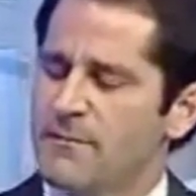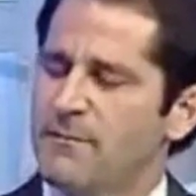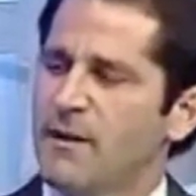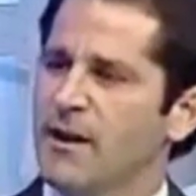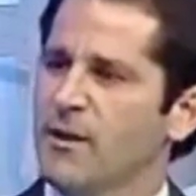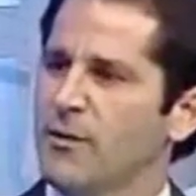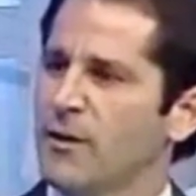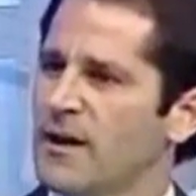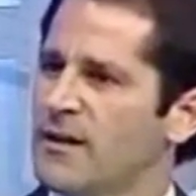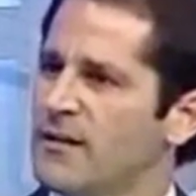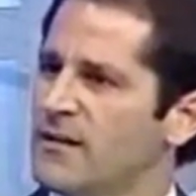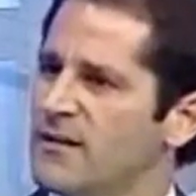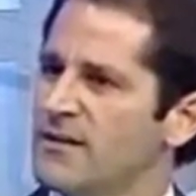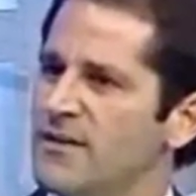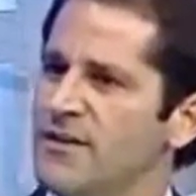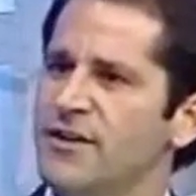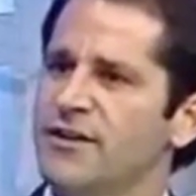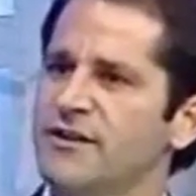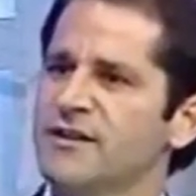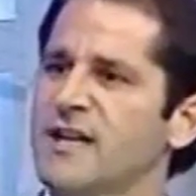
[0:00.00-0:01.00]
by the way,
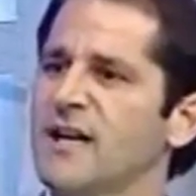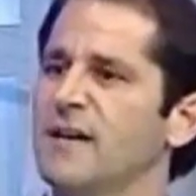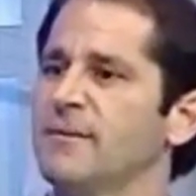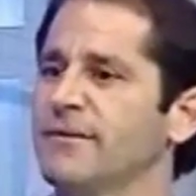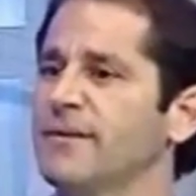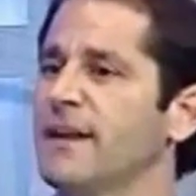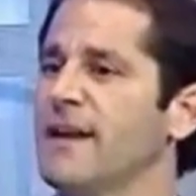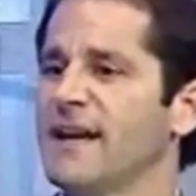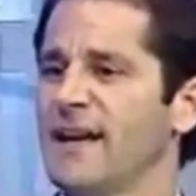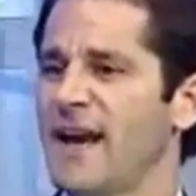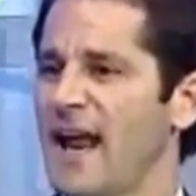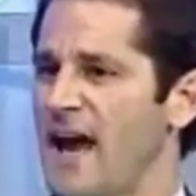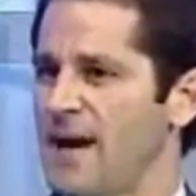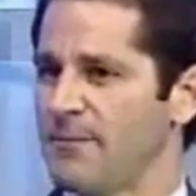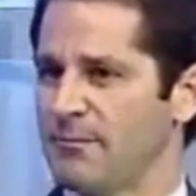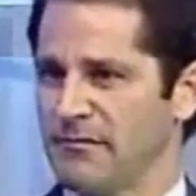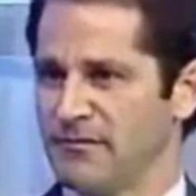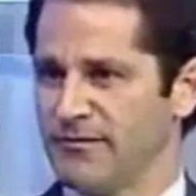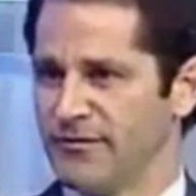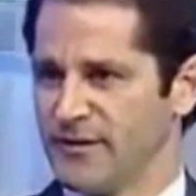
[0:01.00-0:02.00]
take an
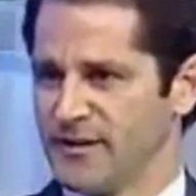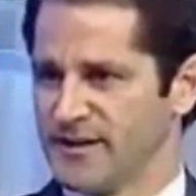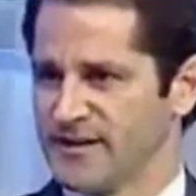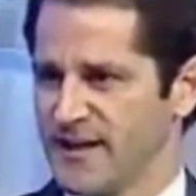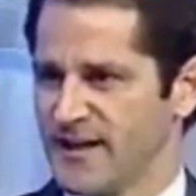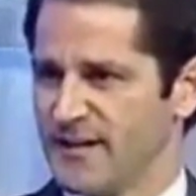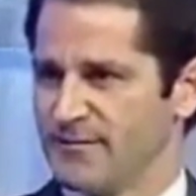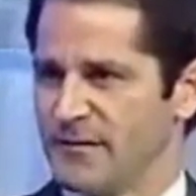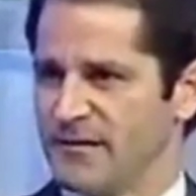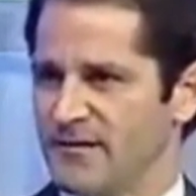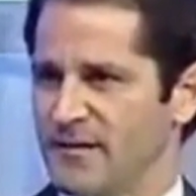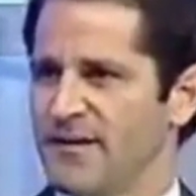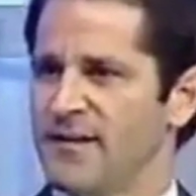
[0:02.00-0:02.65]
Apple, for example,